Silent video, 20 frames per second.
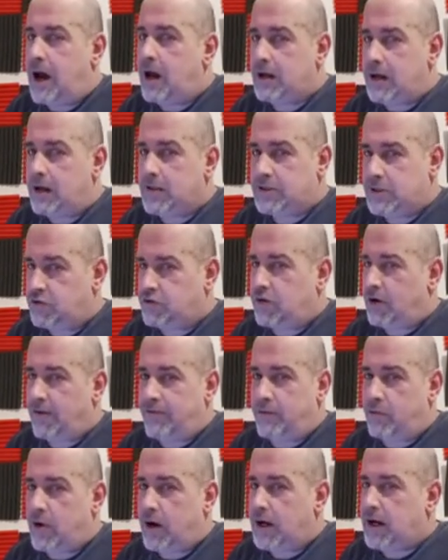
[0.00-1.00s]
like to
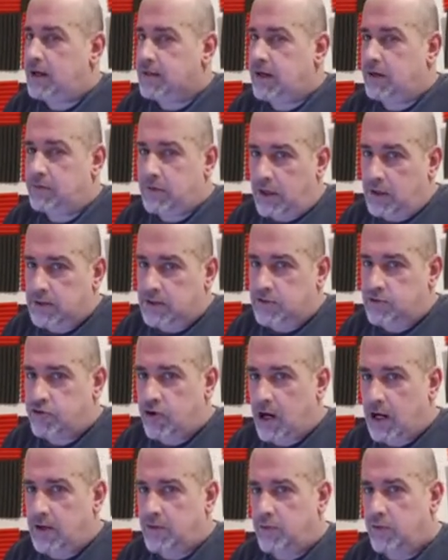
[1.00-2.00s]
drive away. I don't like to
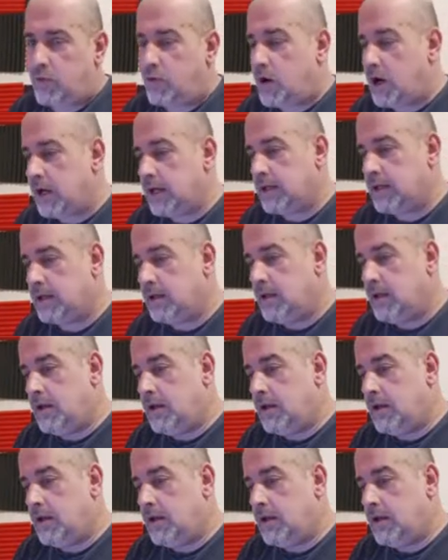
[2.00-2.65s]
trailer away,